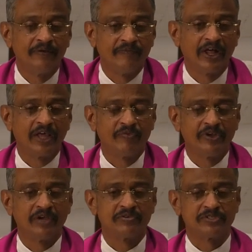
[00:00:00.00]
where
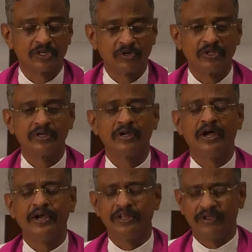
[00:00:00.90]
we have secular
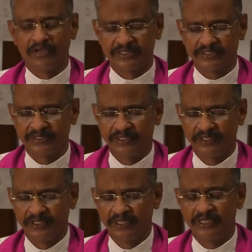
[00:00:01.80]
ideas,
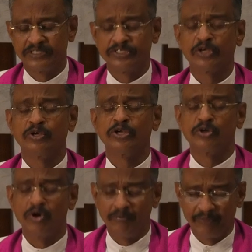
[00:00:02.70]
secular
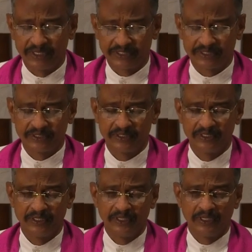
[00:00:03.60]
governments,
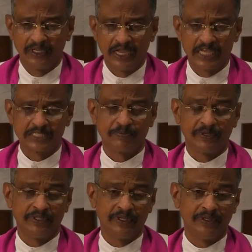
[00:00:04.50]
as per
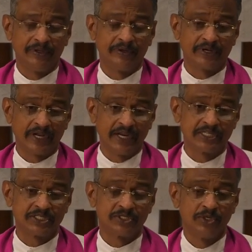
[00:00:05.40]
the
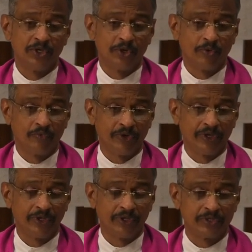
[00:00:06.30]
rights
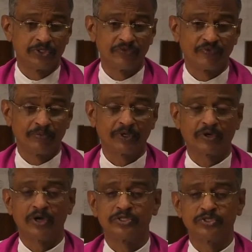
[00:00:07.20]
we receive from the
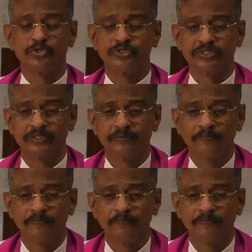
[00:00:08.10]
Constitution,